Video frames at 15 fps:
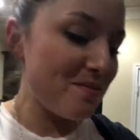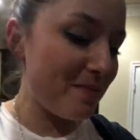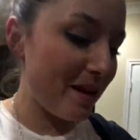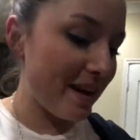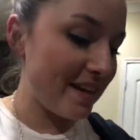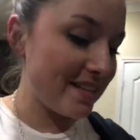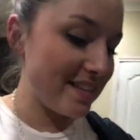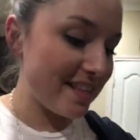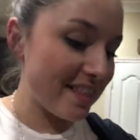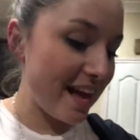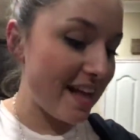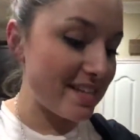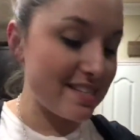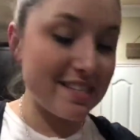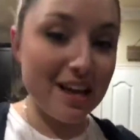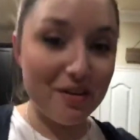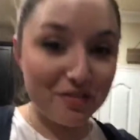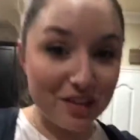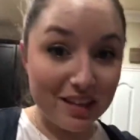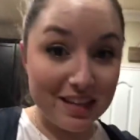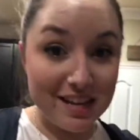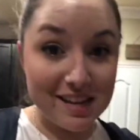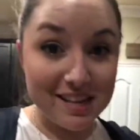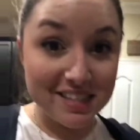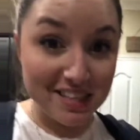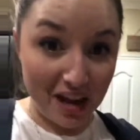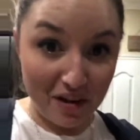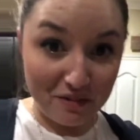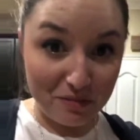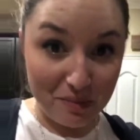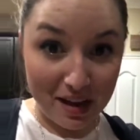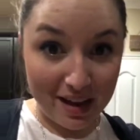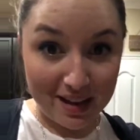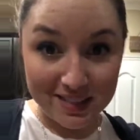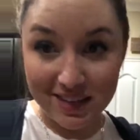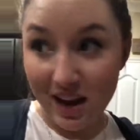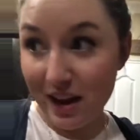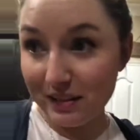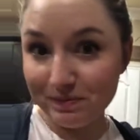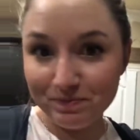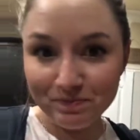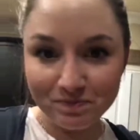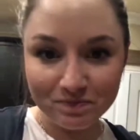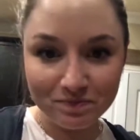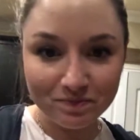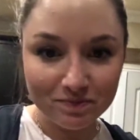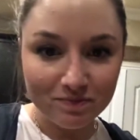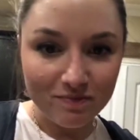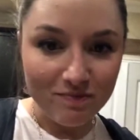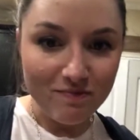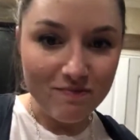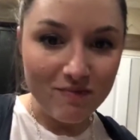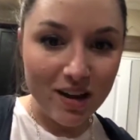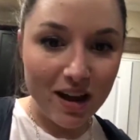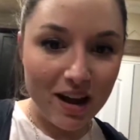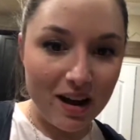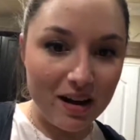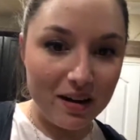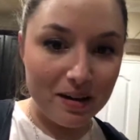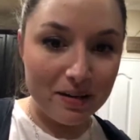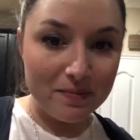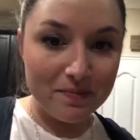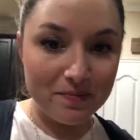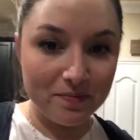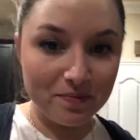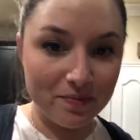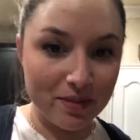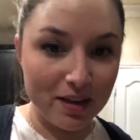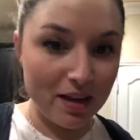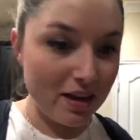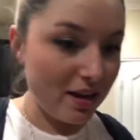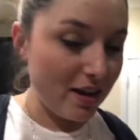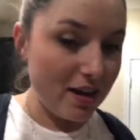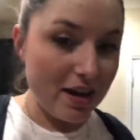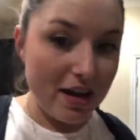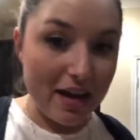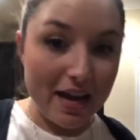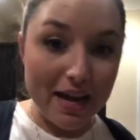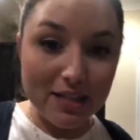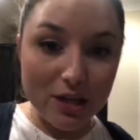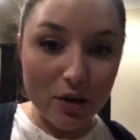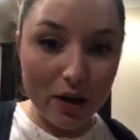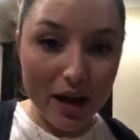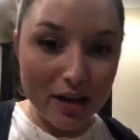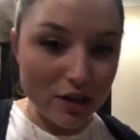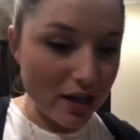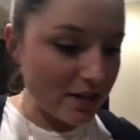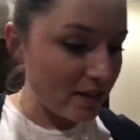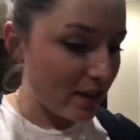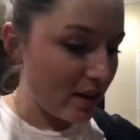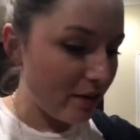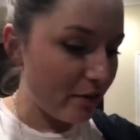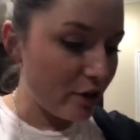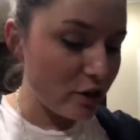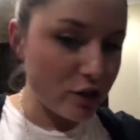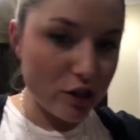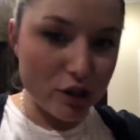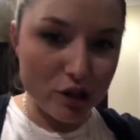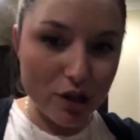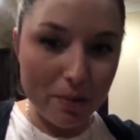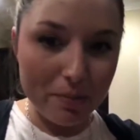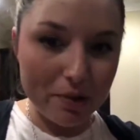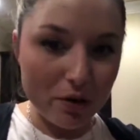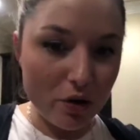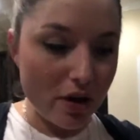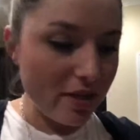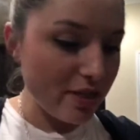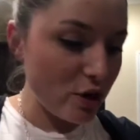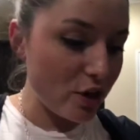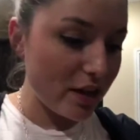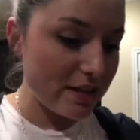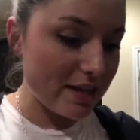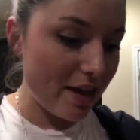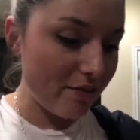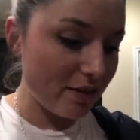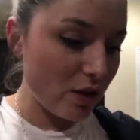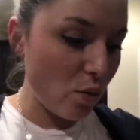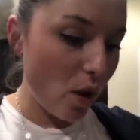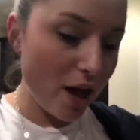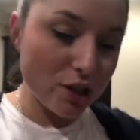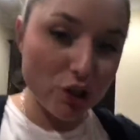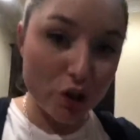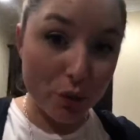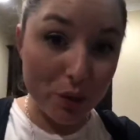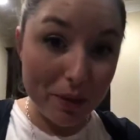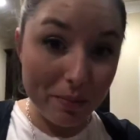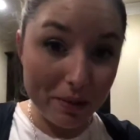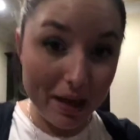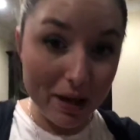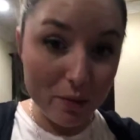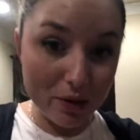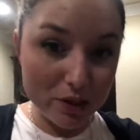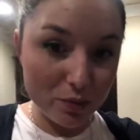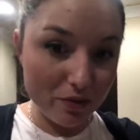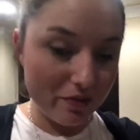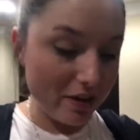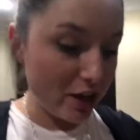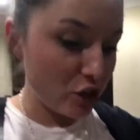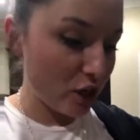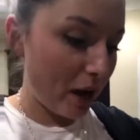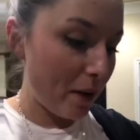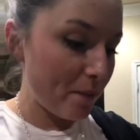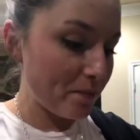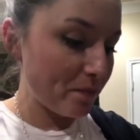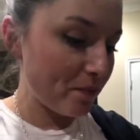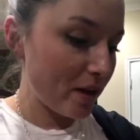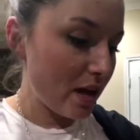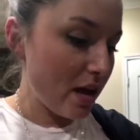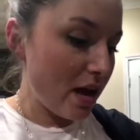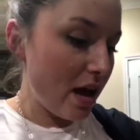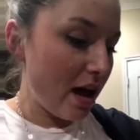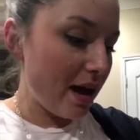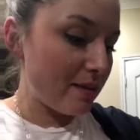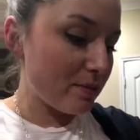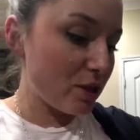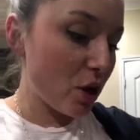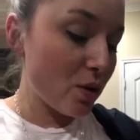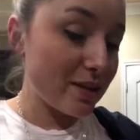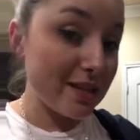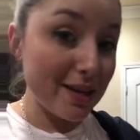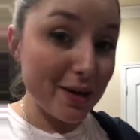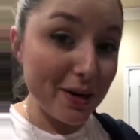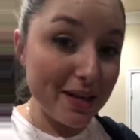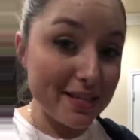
but that's definitely saved me a ton. Um, it's okay, Jessica, if you're just jumping on, you can definitely watch the replay once we finish out. Um, so dinner